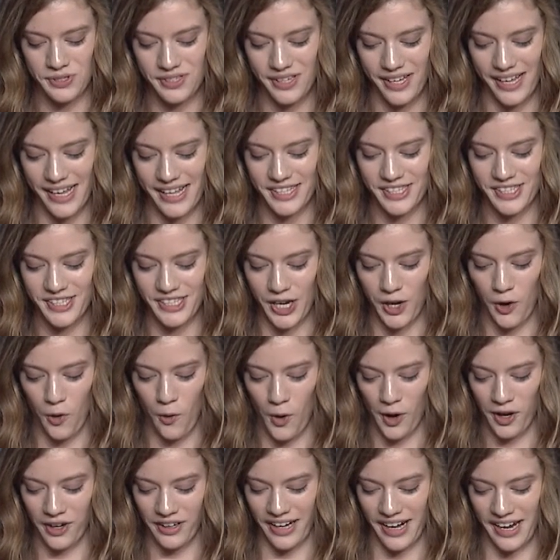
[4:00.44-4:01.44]
and stay
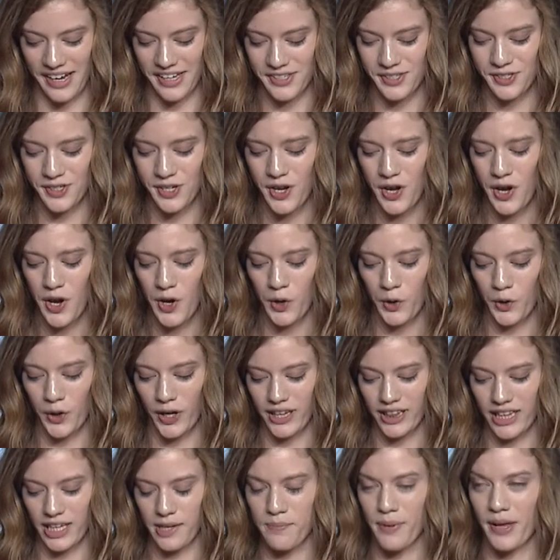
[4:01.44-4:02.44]
organized
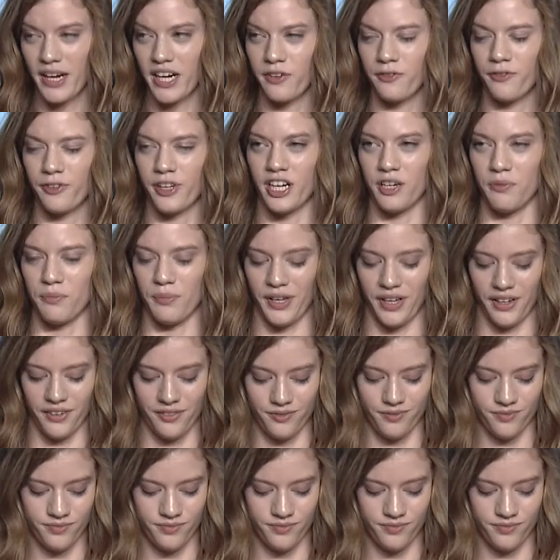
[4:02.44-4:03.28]
greatly benefited me.